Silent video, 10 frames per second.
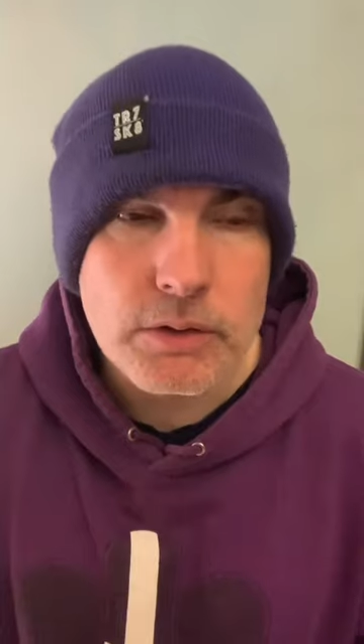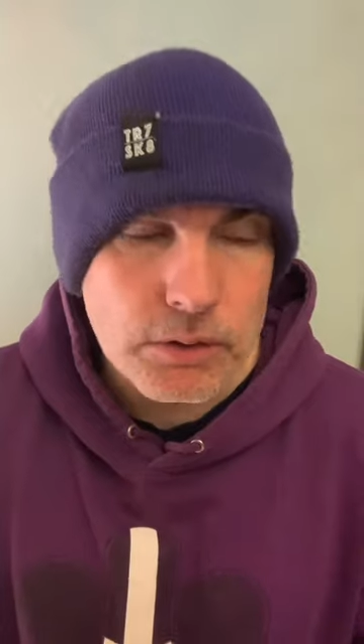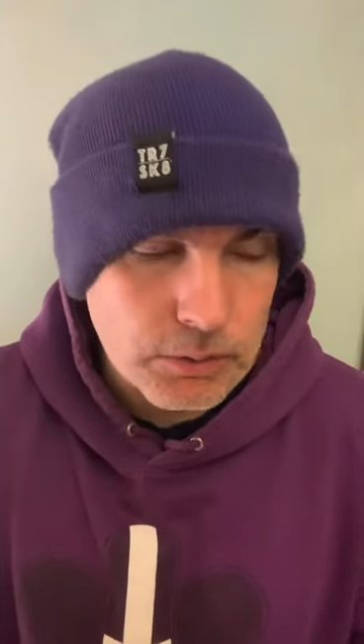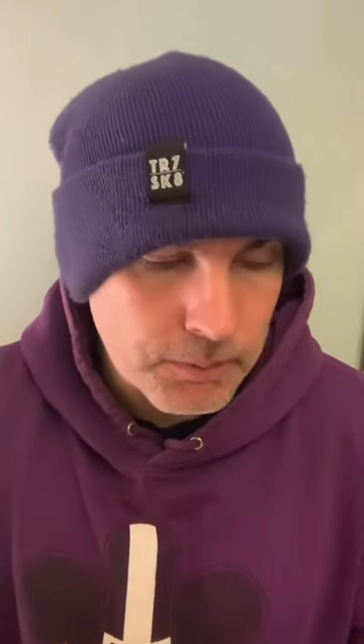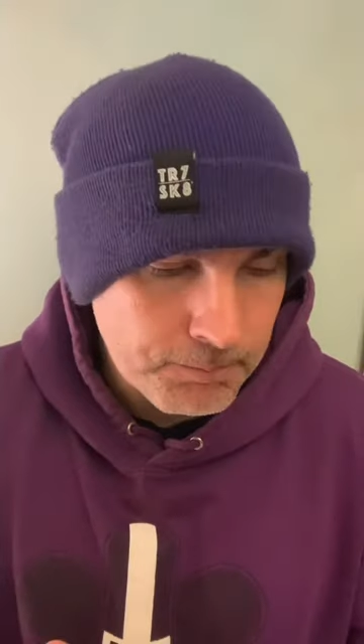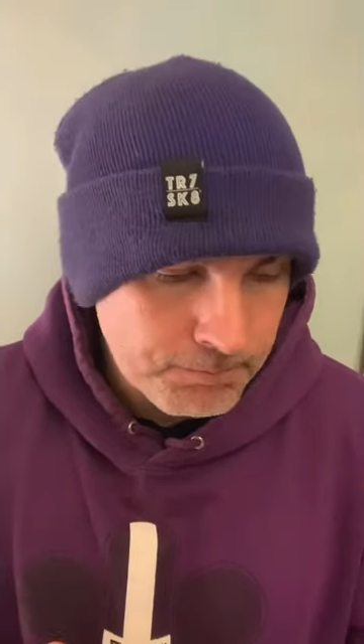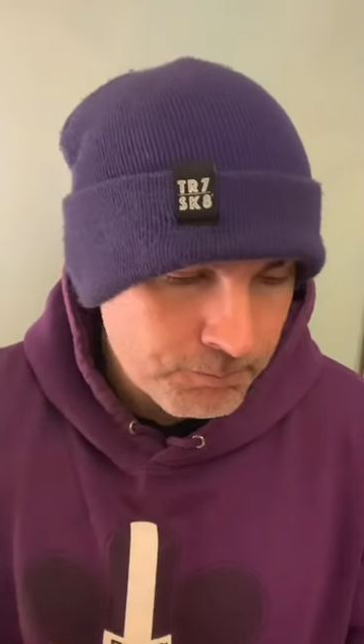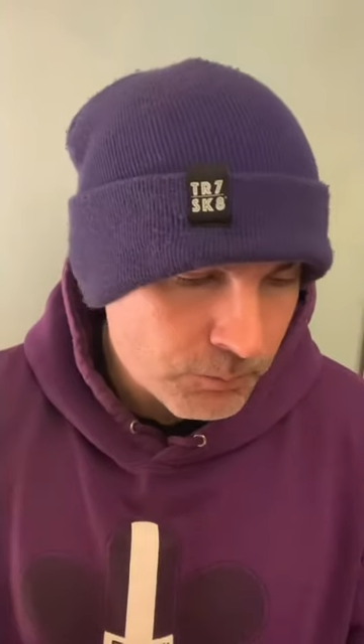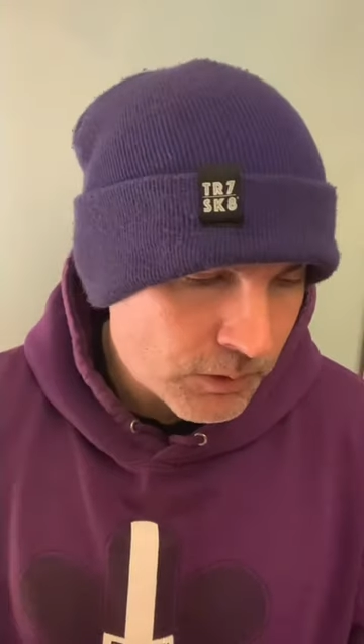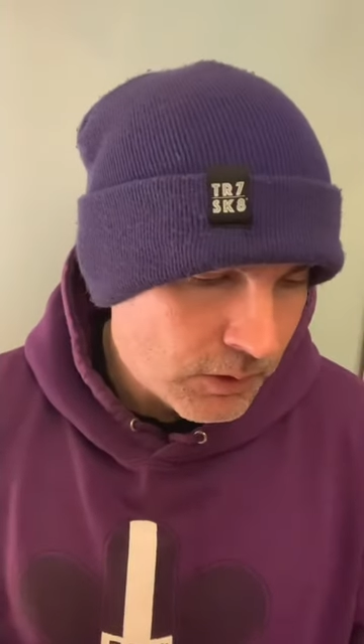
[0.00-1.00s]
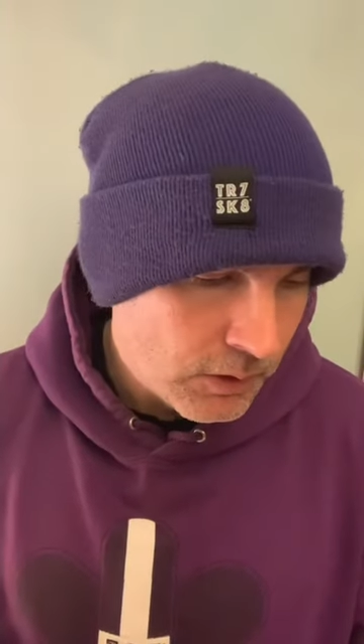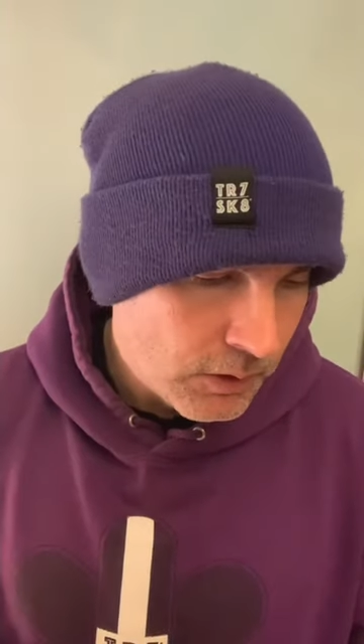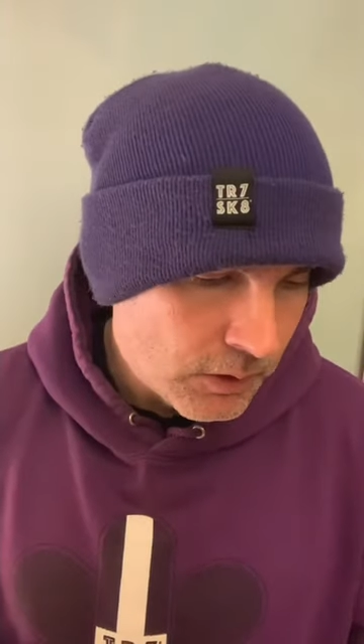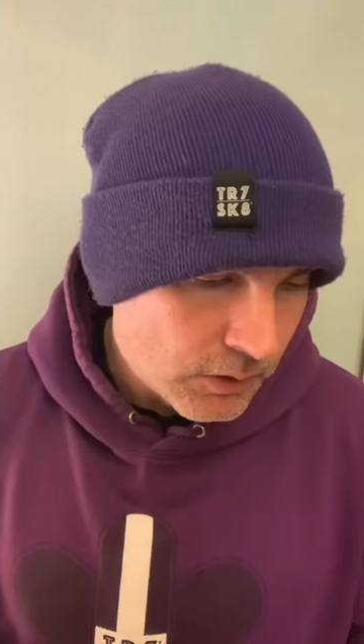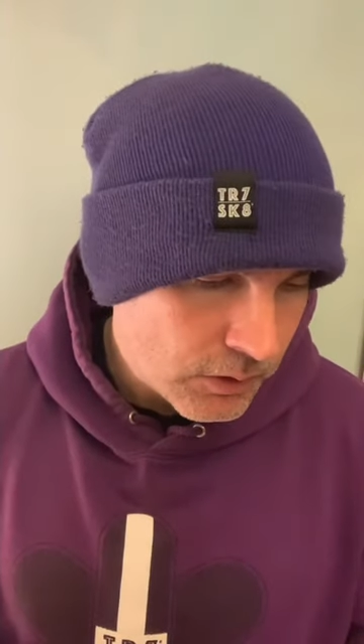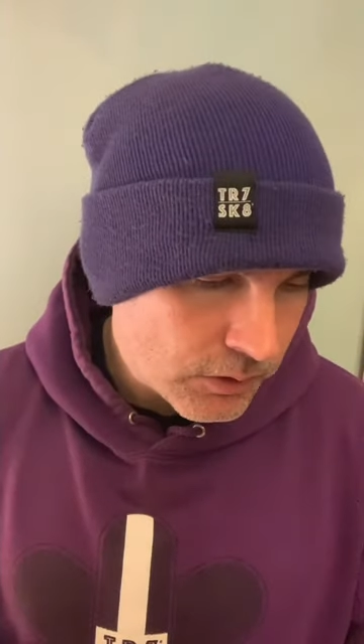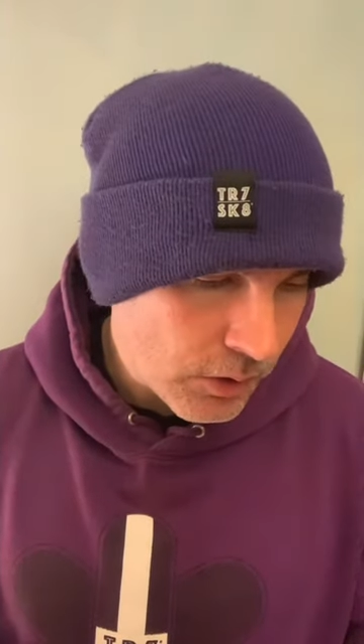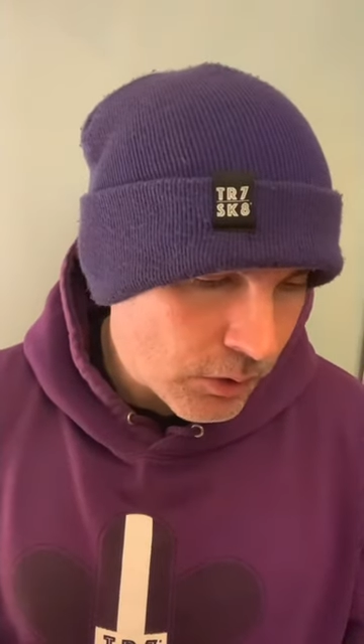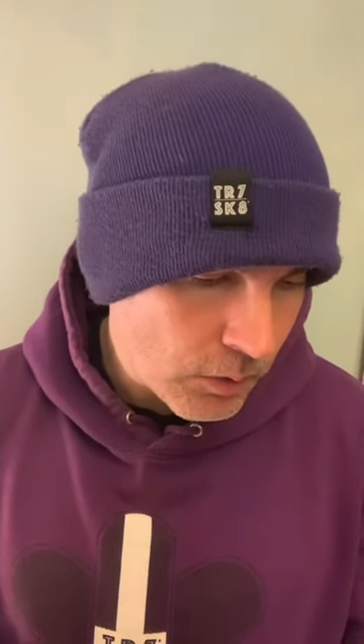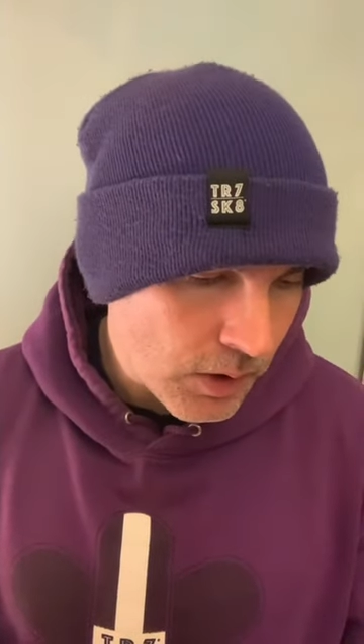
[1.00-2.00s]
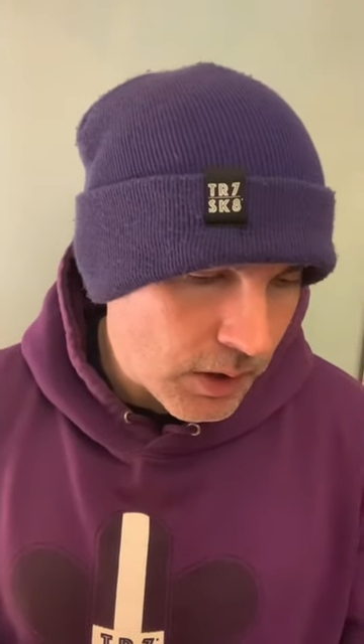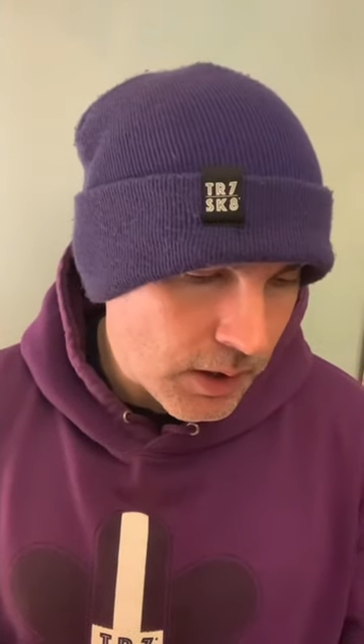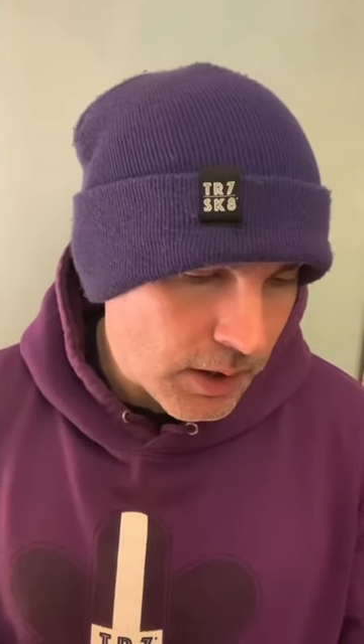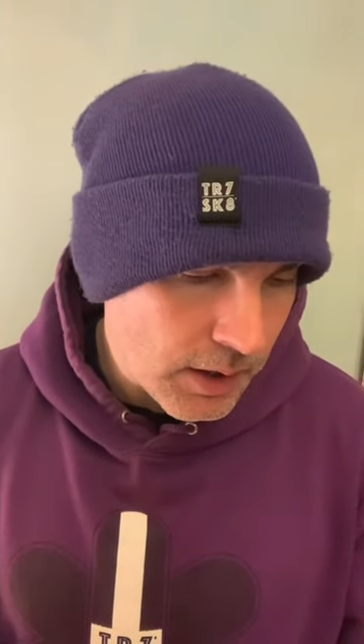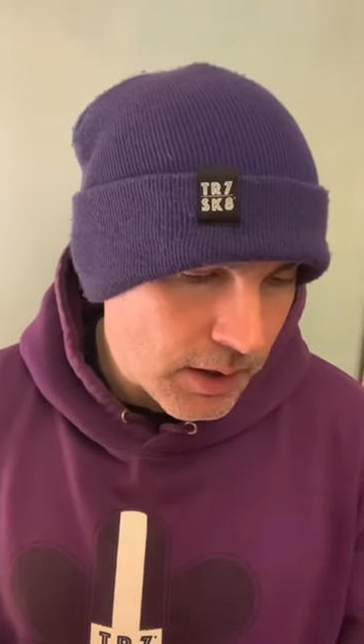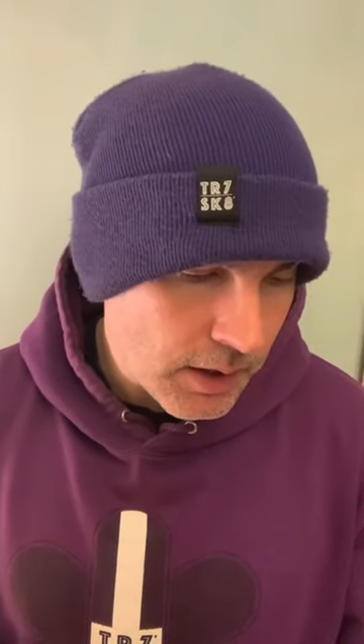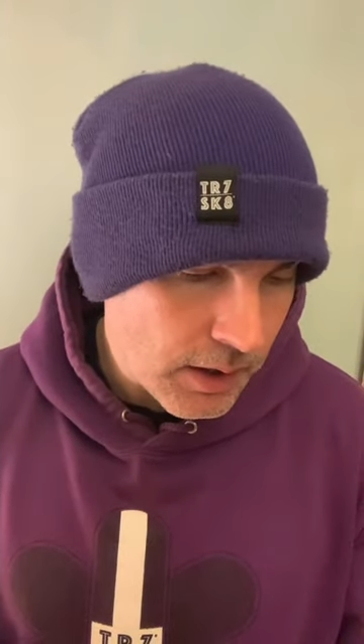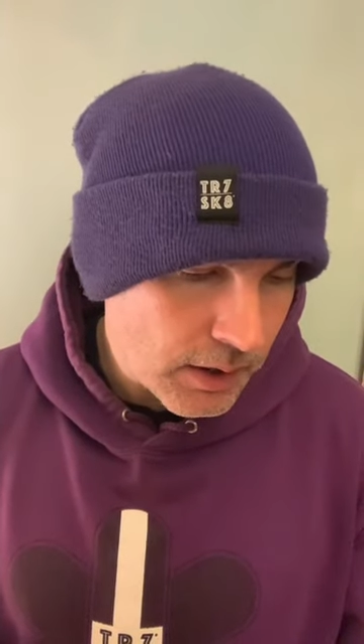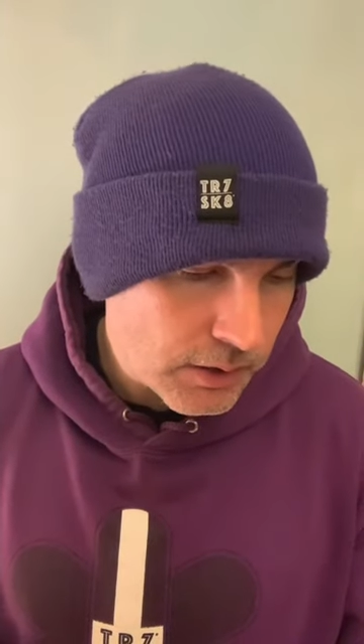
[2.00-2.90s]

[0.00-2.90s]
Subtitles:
to. So I'm